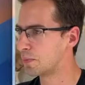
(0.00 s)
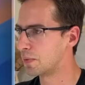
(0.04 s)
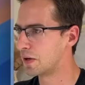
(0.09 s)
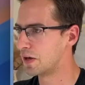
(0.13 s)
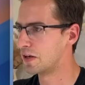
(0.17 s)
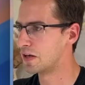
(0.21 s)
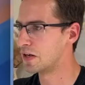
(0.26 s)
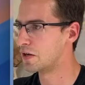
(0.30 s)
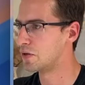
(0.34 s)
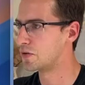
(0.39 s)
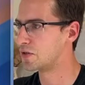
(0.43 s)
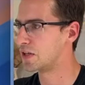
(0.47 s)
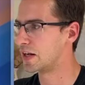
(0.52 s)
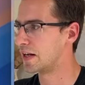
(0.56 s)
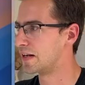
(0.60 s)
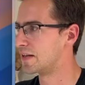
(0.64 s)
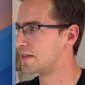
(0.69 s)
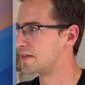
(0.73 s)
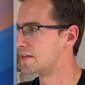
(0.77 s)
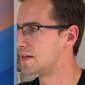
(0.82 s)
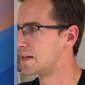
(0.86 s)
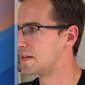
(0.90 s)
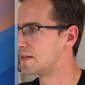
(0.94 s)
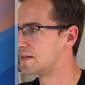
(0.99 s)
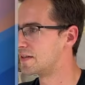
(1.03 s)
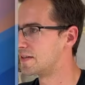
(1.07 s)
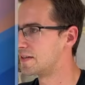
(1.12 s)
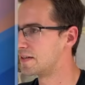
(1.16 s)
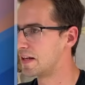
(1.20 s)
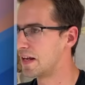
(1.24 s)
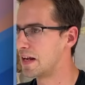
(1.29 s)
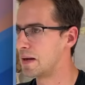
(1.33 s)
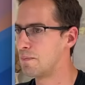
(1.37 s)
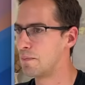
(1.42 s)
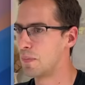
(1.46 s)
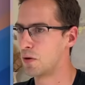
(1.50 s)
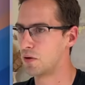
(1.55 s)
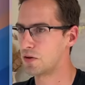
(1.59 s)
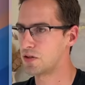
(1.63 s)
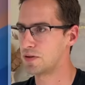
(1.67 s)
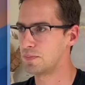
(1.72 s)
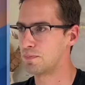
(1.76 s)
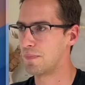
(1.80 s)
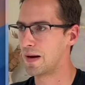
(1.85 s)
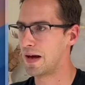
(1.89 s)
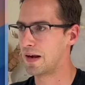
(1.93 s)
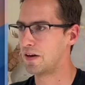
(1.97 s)
I'm going to use is this
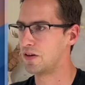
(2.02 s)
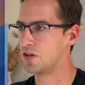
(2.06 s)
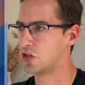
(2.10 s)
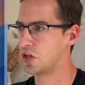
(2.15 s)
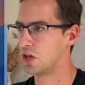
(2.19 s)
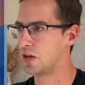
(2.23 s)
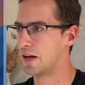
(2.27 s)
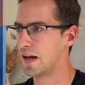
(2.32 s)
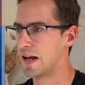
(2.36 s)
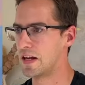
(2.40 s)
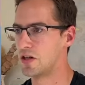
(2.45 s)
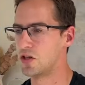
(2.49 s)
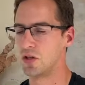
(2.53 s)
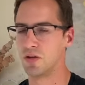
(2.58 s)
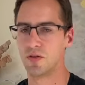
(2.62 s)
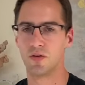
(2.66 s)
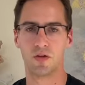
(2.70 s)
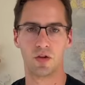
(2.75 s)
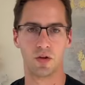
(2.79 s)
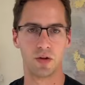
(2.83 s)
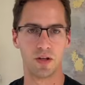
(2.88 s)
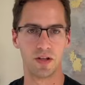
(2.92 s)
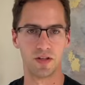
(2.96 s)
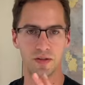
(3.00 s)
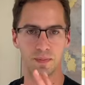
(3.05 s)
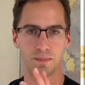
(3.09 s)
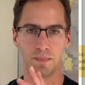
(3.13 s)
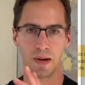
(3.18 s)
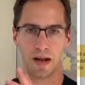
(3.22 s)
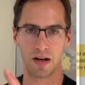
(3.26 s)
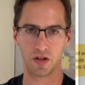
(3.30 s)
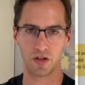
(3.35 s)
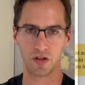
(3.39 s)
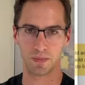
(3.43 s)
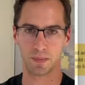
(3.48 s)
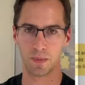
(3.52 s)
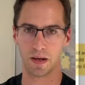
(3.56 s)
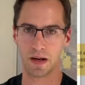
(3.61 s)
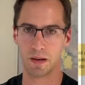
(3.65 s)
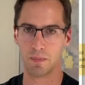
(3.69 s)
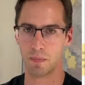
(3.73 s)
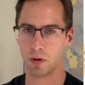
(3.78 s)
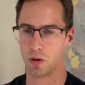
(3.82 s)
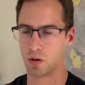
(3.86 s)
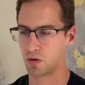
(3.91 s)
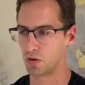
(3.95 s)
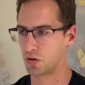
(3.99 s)
inbox manager agent. So this manages my
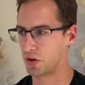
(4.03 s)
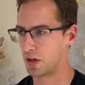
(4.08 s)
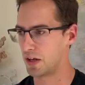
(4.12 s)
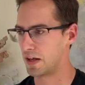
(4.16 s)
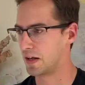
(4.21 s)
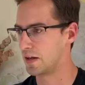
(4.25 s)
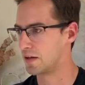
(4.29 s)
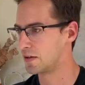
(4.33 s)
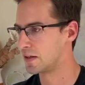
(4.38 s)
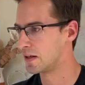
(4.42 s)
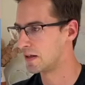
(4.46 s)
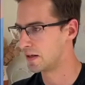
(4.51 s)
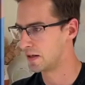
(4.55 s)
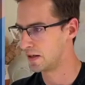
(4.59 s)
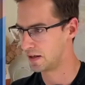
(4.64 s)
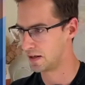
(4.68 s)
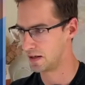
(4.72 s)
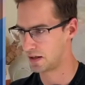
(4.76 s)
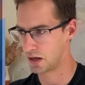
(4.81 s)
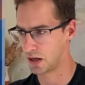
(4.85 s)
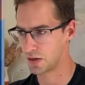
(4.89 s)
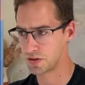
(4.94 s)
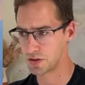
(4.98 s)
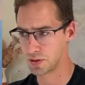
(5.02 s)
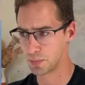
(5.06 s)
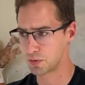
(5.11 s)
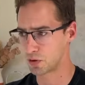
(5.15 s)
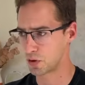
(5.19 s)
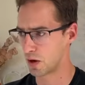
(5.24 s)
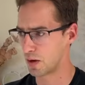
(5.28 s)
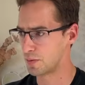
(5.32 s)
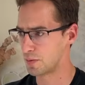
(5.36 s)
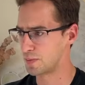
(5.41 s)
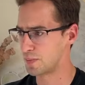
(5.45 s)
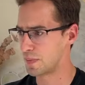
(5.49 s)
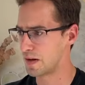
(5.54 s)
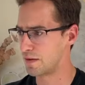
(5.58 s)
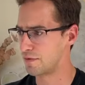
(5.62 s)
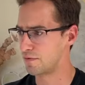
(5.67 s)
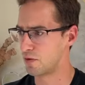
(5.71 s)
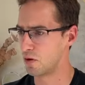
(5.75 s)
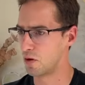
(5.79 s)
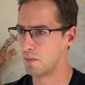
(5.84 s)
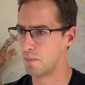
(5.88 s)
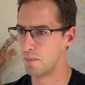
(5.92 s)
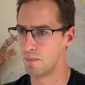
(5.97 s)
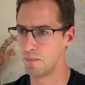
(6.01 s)
inbox. It unsubscribes me
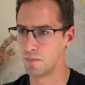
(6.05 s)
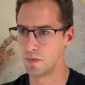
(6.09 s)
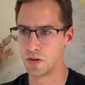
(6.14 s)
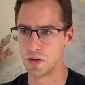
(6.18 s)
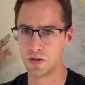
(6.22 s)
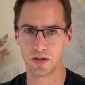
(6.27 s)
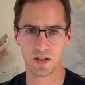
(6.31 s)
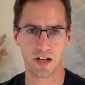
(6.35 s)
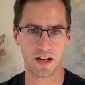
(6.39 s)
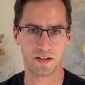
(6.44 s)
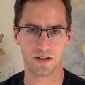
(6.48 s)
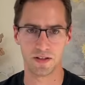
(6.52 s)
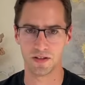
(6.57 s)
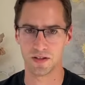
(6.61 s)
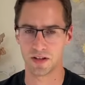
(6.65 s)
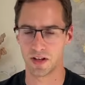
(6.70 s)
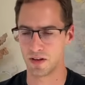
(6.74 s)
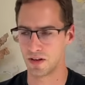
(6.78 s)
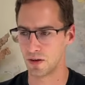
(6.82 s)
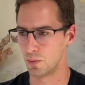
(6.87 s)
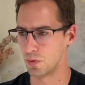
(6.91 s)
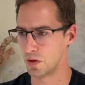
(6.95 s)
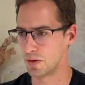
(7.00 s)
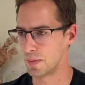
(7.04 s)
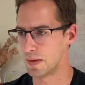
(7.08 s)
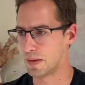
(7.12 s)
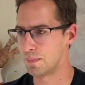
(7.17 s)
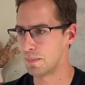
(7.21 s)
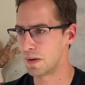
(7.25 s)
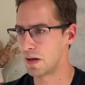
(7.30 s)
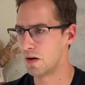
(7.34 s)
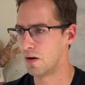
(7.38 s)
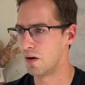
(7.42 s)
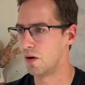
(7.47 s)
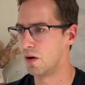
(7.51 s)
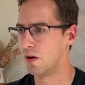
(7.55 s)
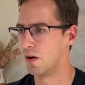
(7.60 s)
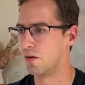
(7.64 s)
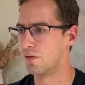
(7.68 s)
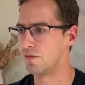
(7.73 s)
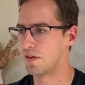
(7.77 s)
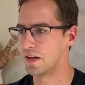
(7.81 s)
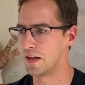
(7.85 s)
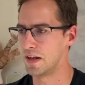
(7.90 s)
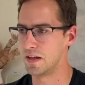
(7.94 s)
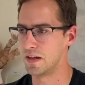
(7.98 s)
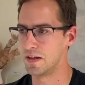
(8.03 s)
from newsletters that I don't want to be a part
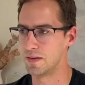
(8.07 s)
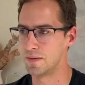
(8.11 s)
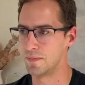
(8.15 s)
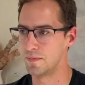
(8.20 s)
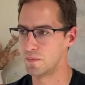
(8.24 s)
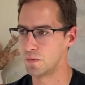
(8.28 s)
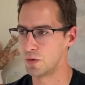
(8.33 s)
of. It